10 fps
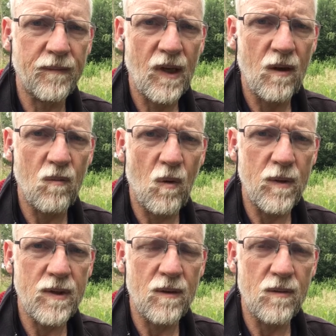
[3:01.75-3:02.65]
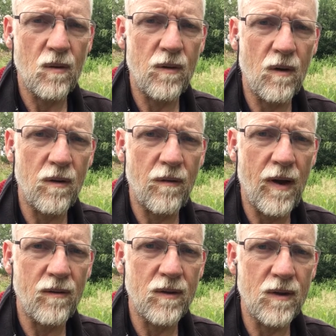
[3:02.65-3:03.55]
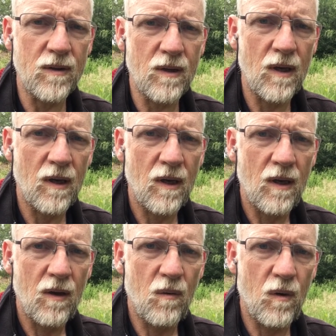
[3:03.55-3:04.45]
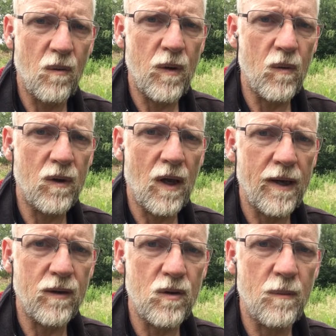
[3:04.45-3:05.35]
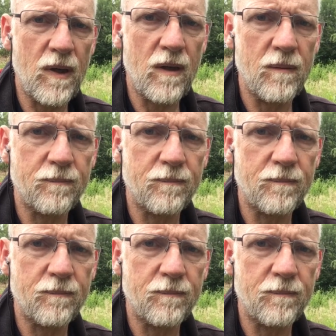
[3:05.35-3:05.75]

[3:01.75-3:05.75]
and what we see what's going on around us. We would like to be